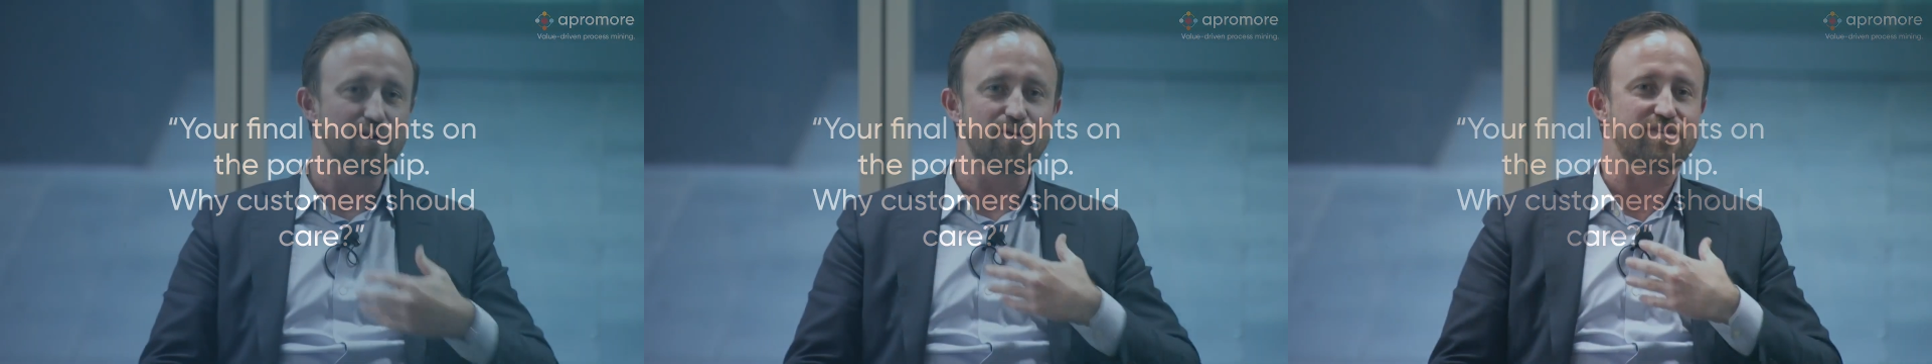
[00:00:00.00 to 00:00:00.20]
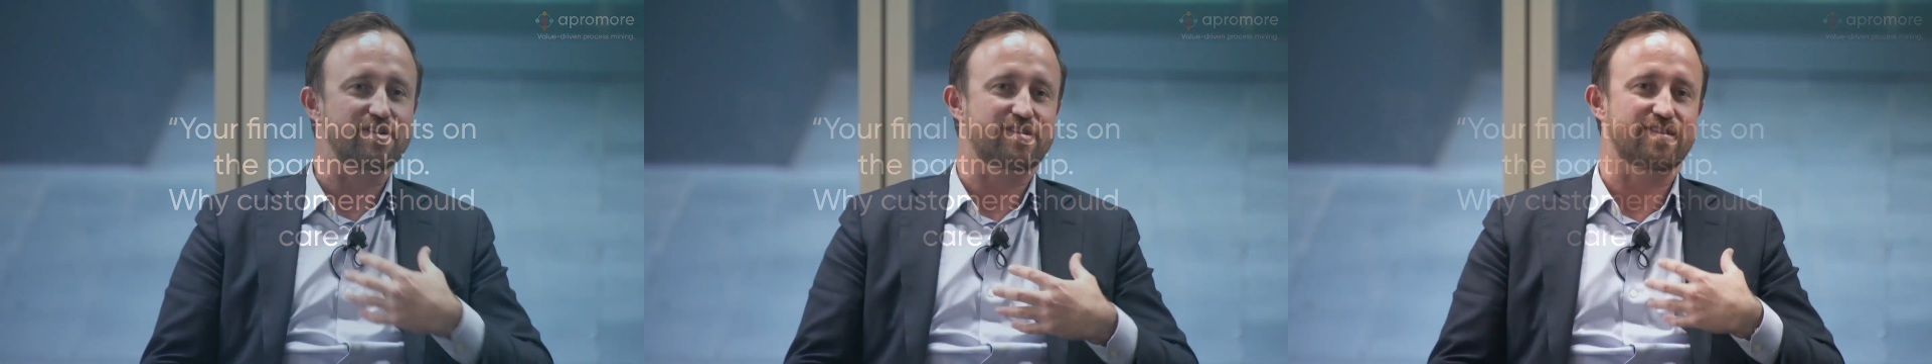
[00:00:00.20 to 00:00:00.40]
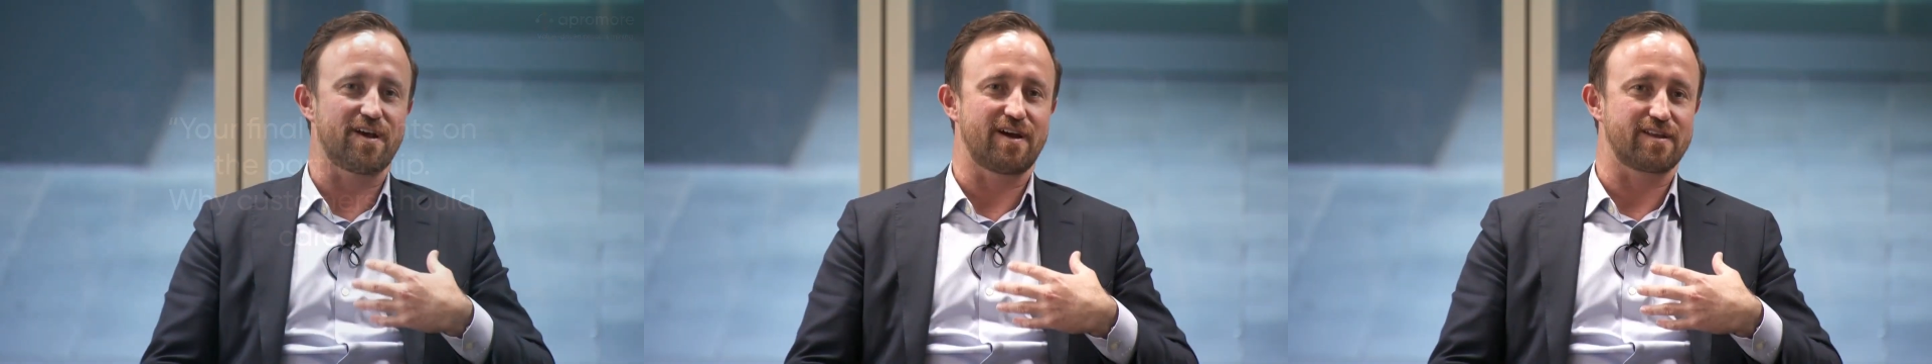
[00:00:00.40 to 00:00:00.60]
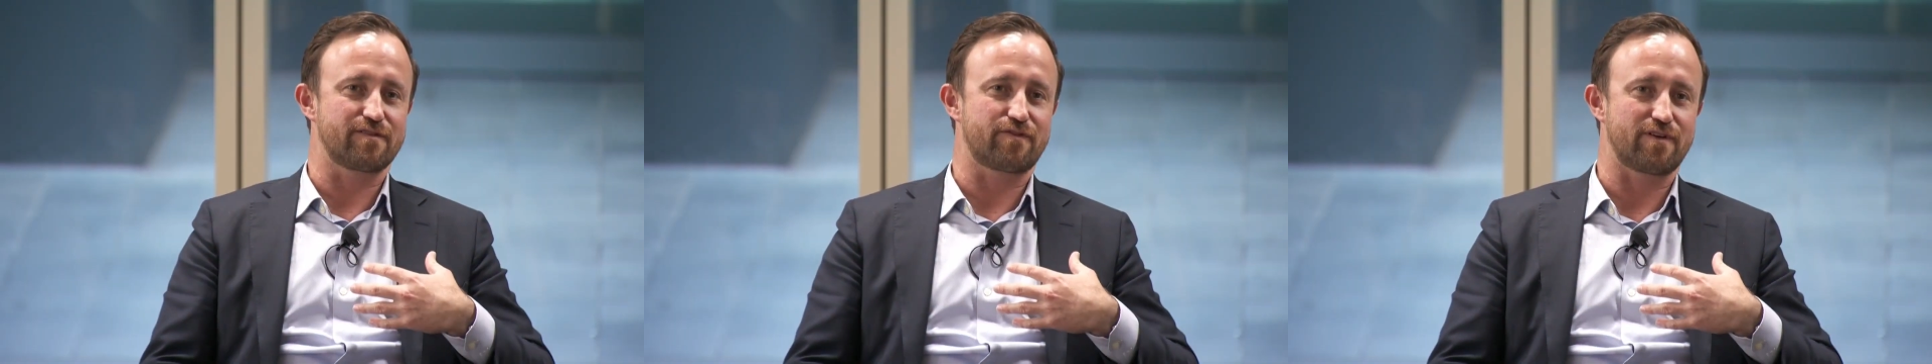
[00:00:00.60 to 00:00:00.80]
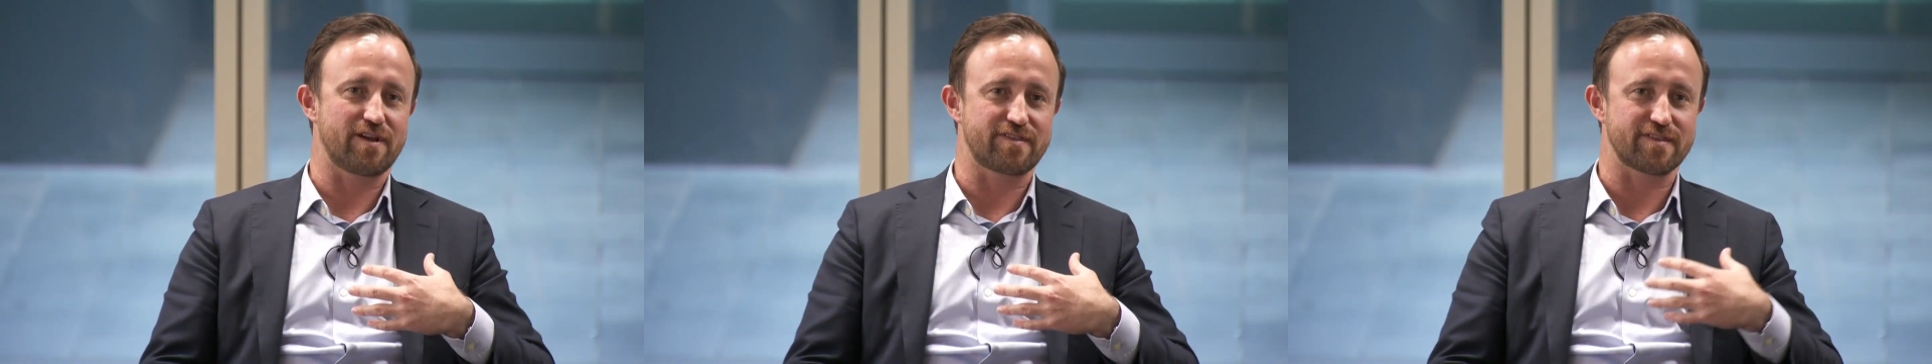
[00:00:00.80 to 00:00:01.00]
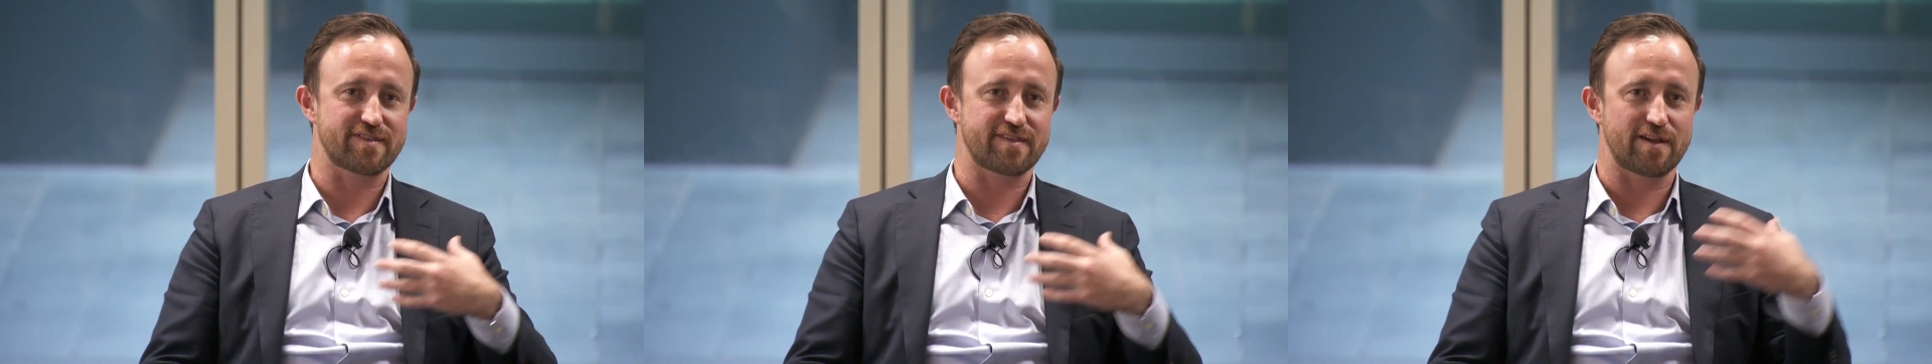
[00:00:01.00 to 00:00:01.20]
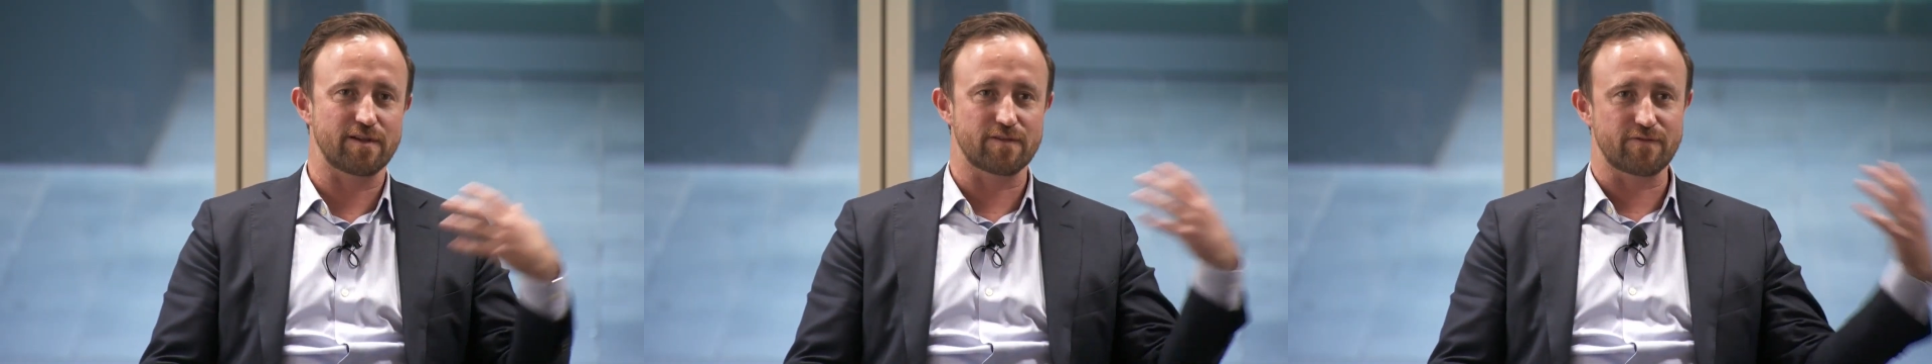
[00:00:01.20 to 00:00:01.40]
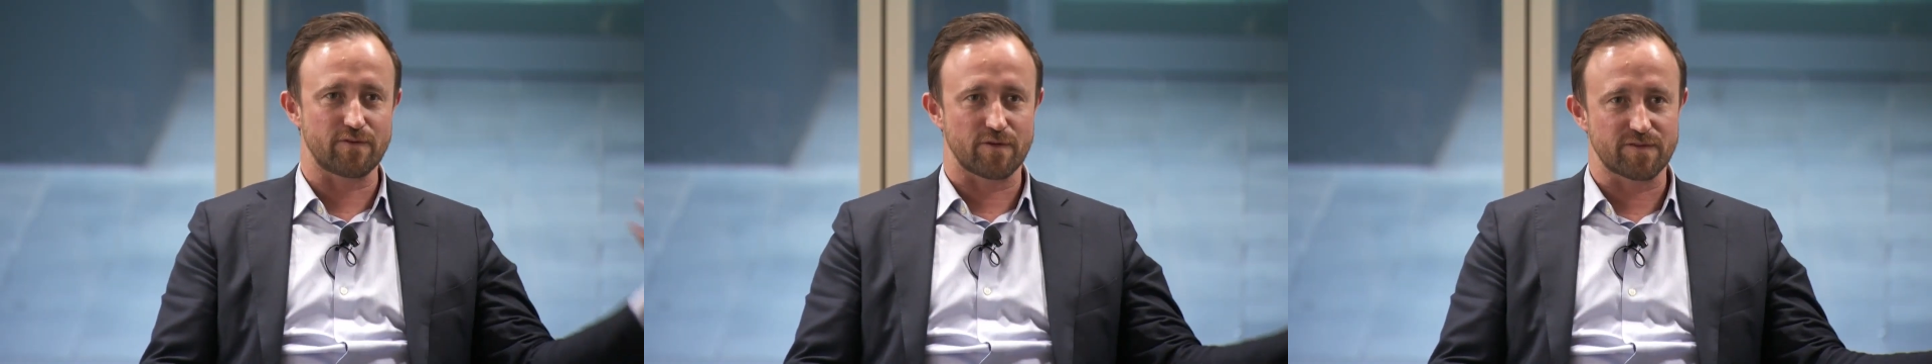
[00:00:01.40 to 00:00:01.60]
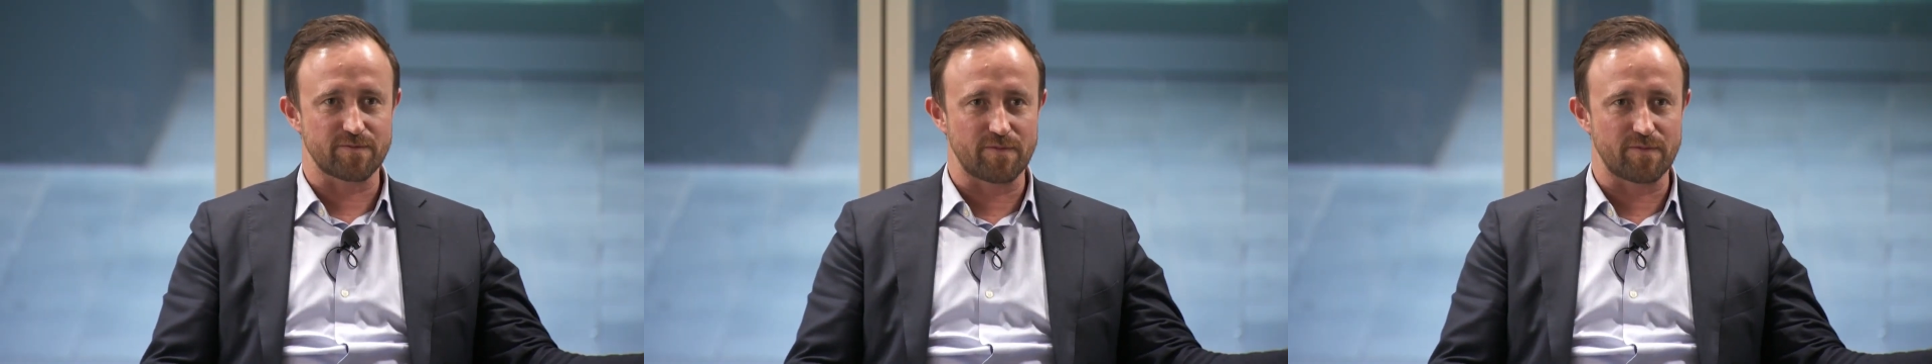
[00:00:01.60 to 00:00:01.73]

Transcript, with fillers: What's exciting for us at Salesforce